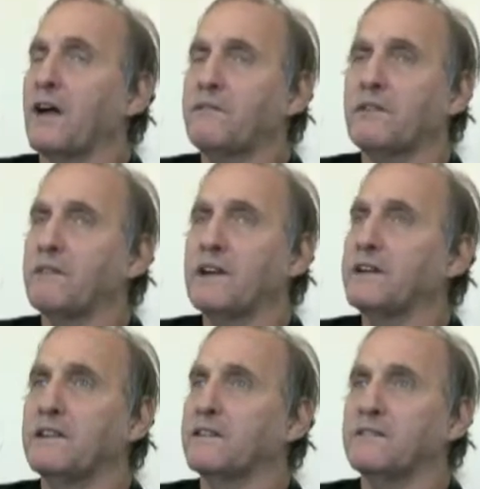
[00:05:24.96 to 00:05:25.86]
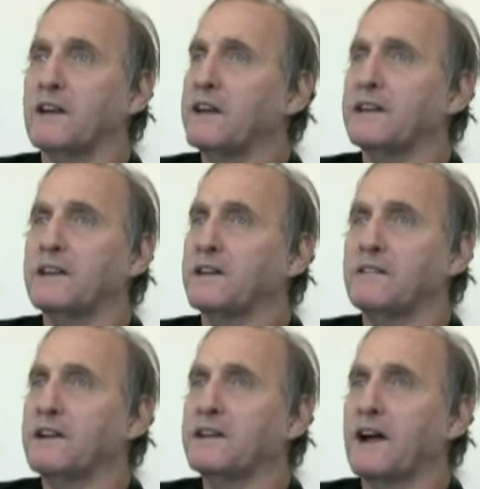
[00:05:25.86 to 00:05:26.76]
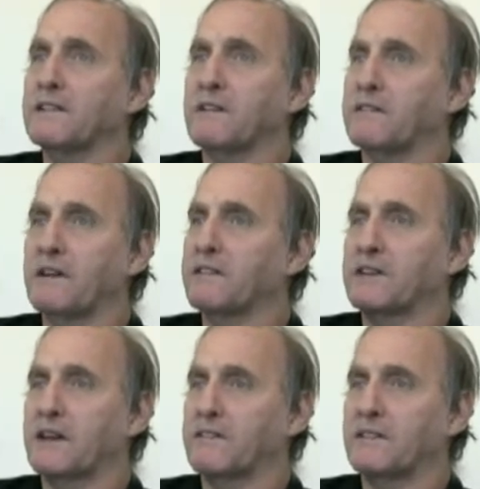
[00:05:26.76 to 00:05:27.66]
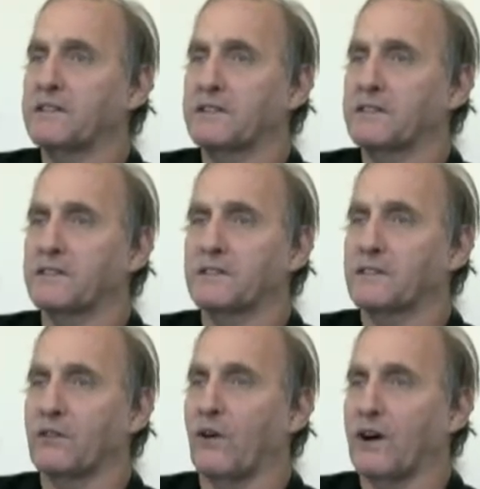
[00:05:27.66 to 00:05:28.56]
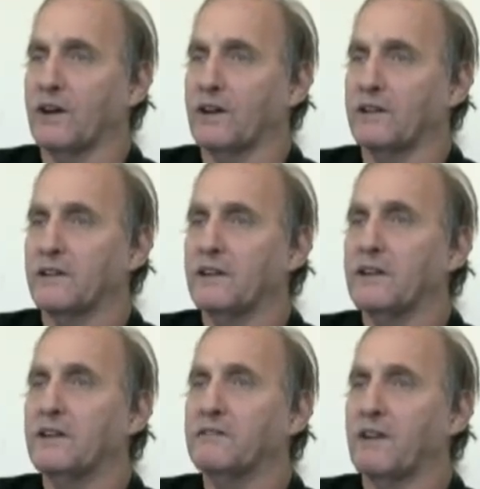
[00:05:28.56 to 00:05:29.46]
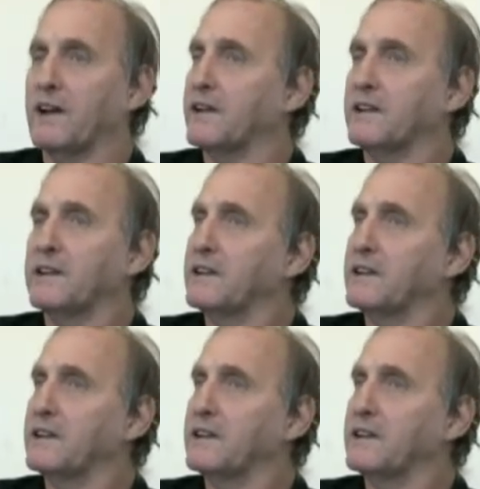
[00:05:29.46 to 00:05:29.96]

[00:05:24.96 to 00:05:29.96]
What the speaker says: Not for many times. My family kept it quiet, but